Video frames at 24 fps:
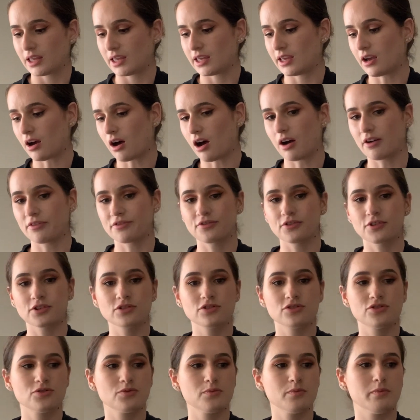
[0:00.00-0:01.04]
he
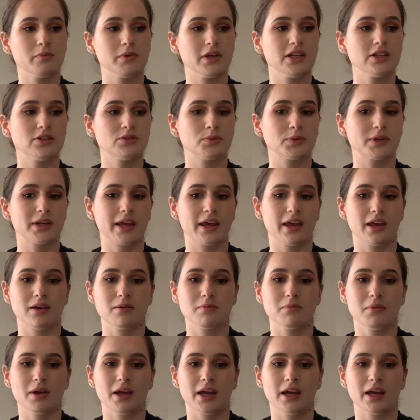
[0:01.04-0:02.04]
offered to meet with him